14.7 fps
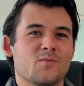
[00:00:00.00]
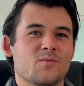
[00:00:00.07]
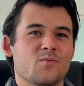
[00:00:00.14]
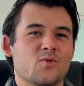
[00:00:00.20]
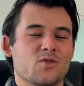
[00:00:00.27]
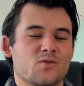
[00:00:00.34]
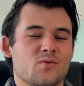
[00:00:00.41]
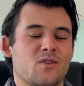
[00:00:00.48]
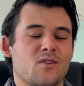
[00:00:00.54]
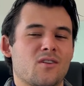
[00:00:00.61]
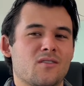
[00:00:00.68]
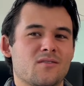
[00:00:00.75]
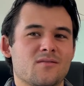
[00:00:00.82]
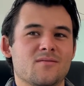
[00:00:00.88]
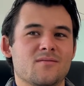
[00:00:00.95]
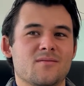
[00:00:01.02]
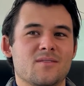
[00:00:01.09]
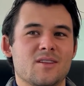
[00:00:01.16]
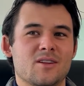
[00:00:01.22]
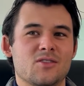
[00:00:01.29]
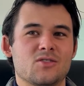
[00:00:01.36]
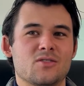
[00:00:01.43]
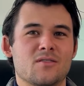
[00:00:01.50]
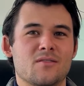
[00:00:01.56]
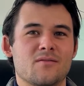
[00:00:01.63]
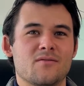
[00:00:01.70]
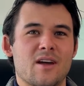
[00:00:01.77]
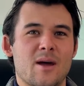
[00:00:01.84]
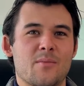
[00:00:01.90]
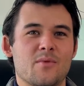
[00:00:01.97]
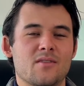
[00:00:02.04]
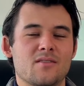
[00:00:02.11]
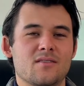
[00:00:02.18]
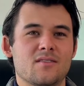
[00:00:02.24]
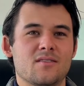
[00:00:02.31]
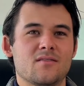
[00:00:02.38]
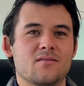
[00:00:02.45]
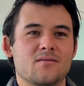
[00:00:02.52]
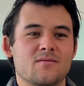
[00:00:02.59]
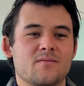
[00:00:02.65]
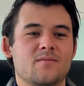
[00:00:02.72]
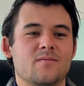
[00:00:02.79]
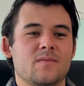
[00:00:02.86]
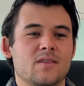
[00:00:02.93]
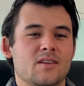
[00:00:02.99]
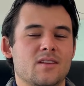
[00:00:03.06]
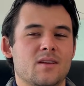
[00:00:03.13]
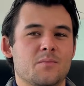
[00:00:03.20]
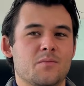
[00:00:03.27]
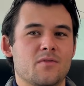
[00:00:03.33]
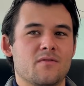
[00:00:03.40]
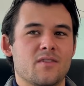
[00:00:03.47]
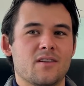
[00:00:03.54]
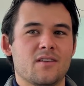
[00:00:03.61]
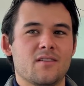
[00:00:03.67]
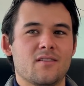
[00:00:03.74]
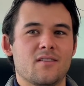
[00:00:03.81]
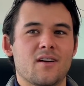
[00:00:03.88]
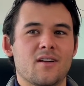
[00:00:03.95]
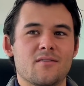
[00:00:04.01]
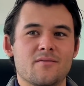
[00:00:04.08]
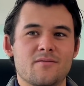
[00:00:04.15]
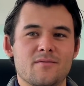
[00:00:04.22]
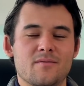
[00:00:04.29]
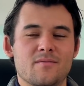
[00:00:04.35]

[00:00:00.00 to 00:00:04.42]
was wrong that shouldn't have happened and it prevented a lot of